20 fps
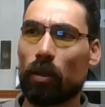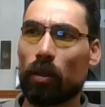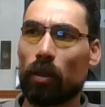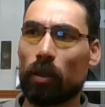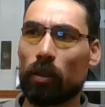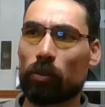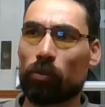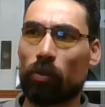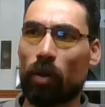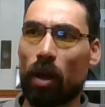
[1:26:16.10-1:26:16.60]

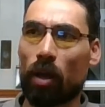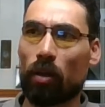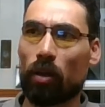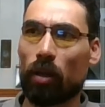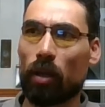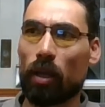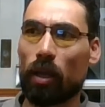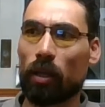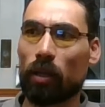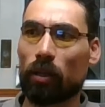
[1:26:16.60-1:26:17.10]
it's rather
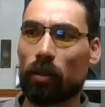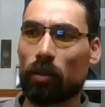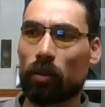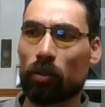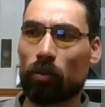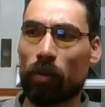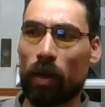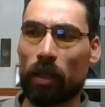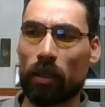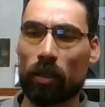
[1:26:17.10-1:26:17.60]
like
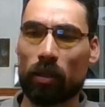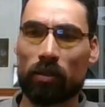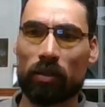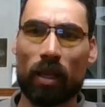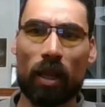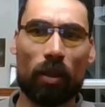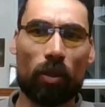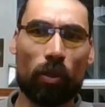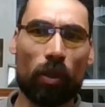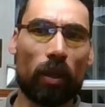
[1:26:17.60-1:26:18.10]
quite a
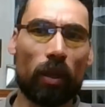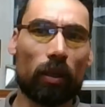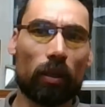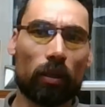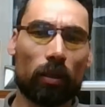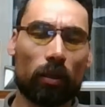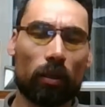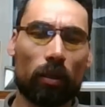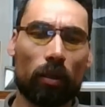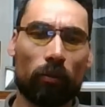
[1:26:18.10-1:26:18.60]
sad thing
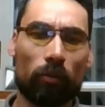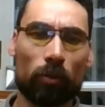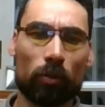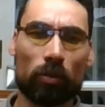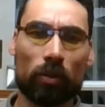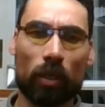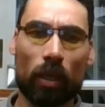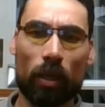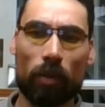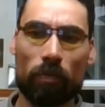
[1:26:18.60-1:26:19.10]
if you
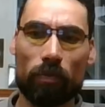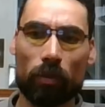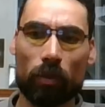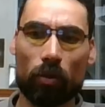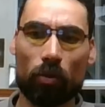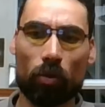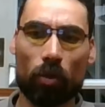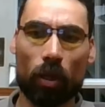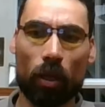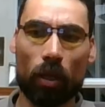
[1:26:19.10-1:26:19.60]
say,
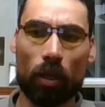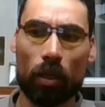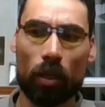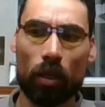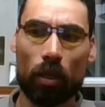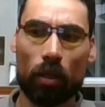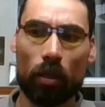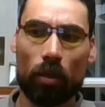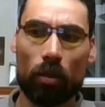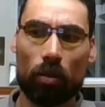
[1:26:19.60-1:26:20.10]
okay,
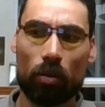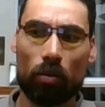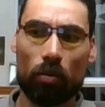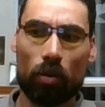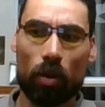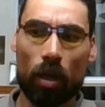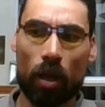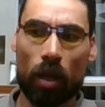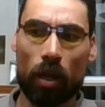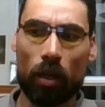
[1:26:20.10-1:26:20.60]

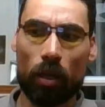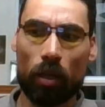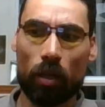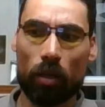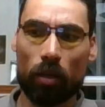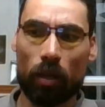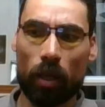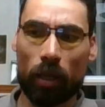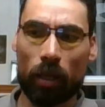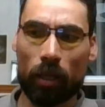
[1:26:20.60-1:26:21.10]

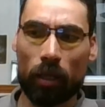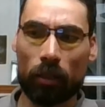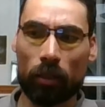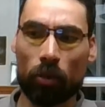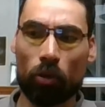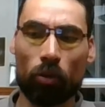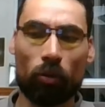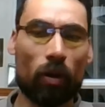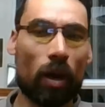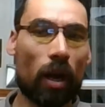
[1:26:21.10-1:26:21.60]
I
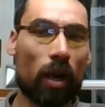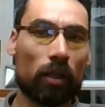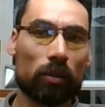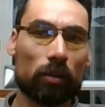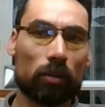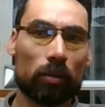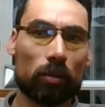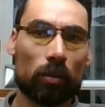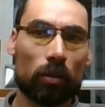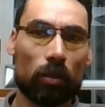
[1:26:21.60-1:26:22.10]

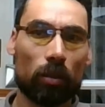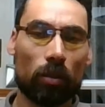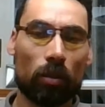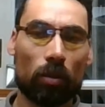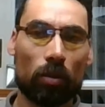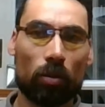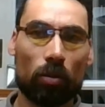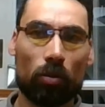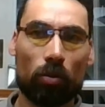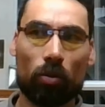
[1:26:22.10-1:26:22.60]
categorize
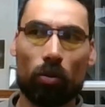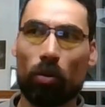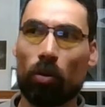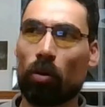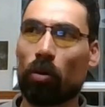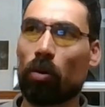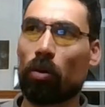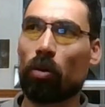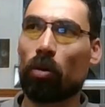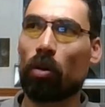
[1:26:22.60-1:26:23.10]

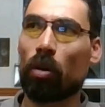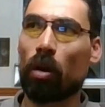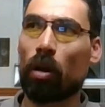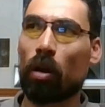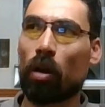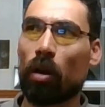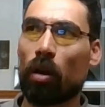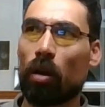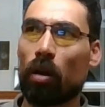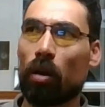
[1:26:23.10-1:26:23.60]
or
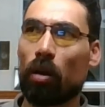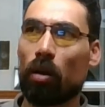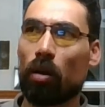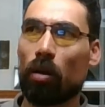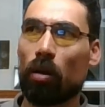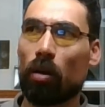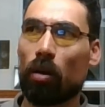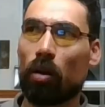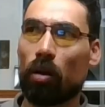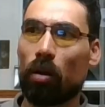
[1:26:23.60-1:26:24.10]

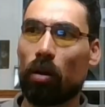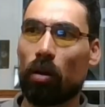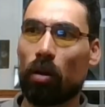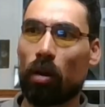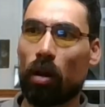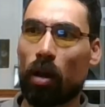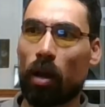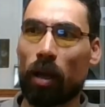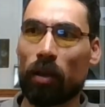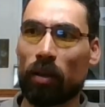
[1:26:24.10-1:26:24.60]

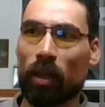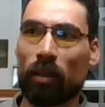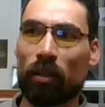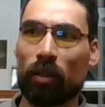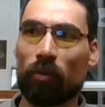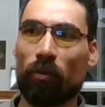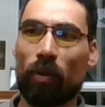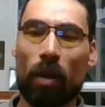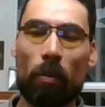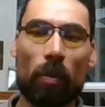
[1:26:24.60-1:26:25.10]

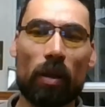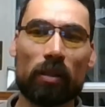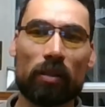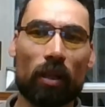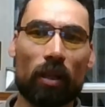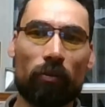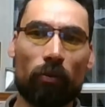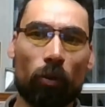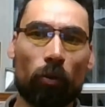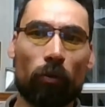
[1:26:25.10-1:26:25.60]
identify
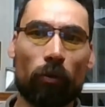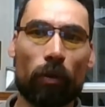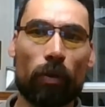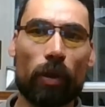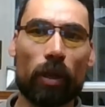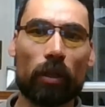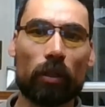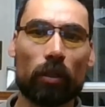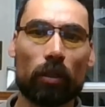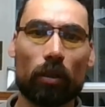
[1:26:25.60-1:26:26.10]
myself over that.